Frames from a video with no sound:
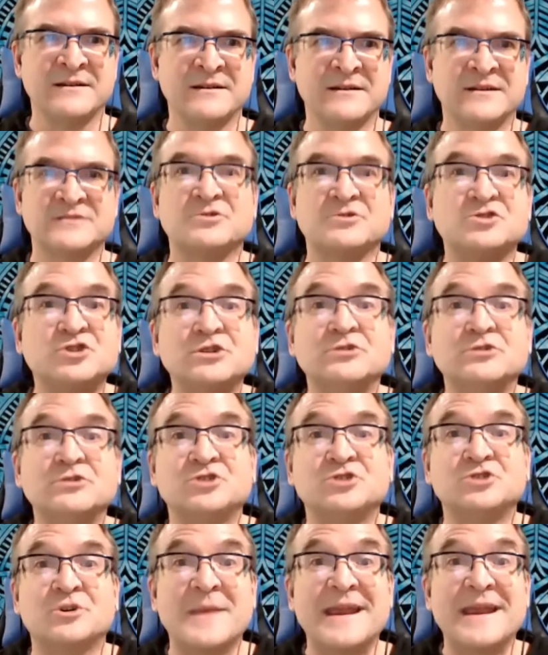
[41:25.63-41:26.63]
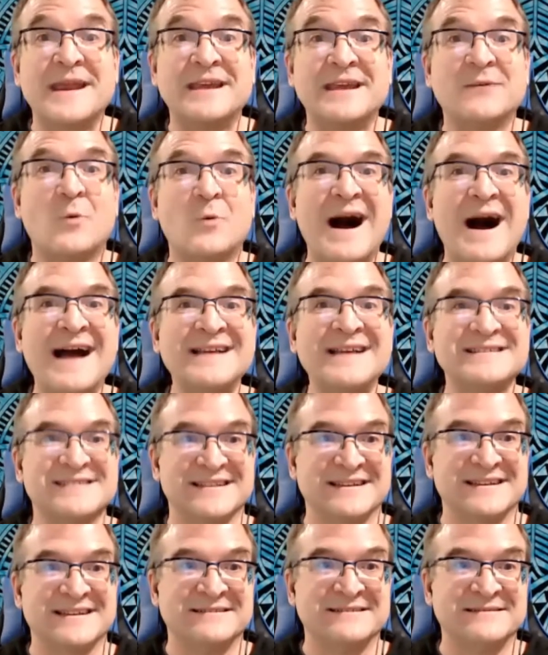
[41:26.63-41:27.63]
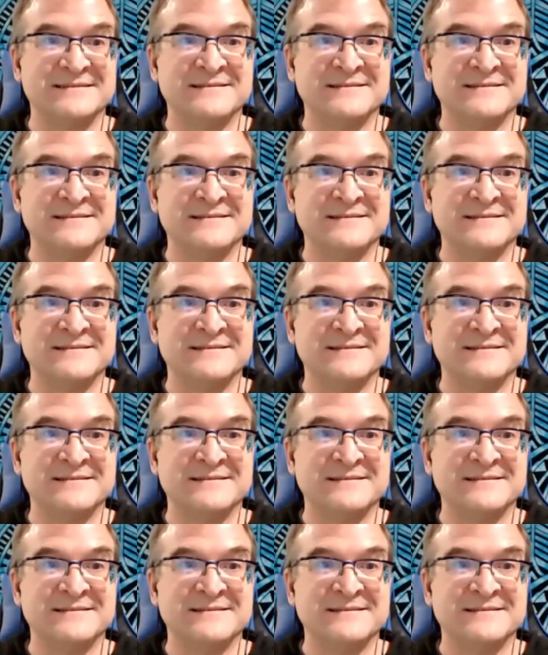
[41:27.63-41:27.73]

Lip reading: So choose your meaning wisely,